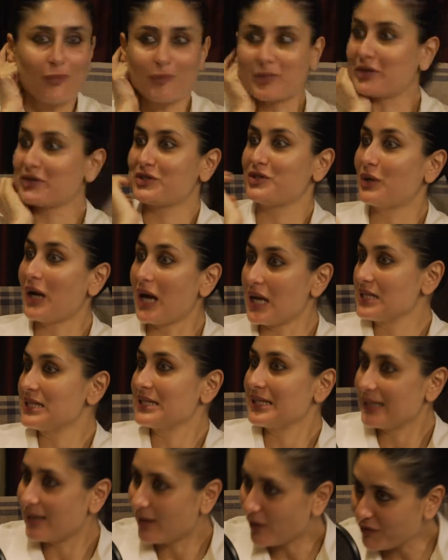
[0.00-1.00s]
because you can't
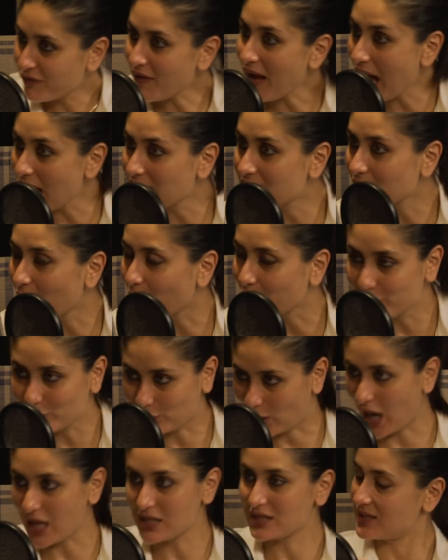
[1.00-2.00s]
see her fat, or you
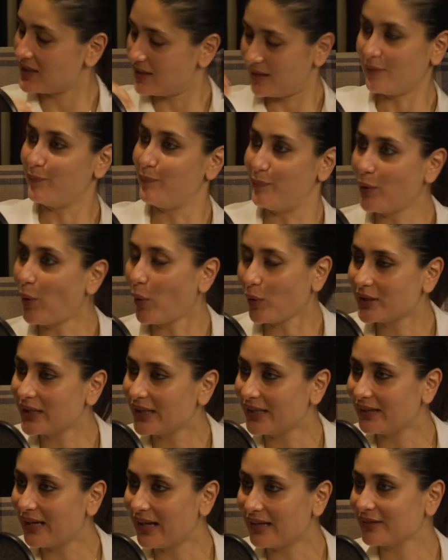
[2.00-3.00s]
can't see her
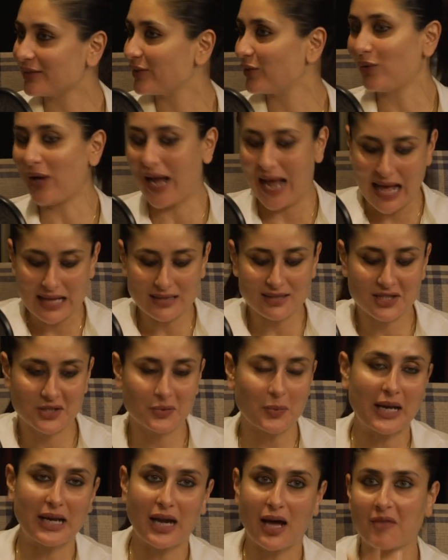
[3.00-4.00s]
bloated, and, you know, hands
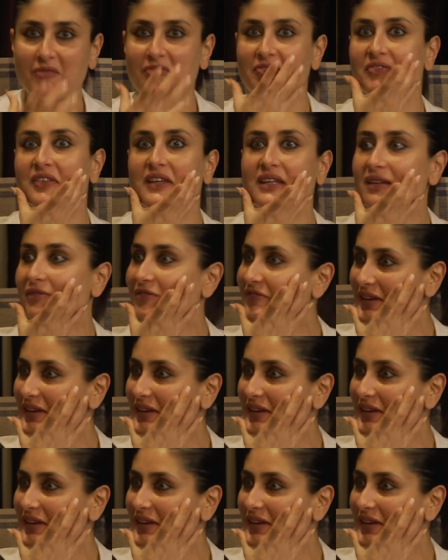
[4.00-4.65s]
swell up, face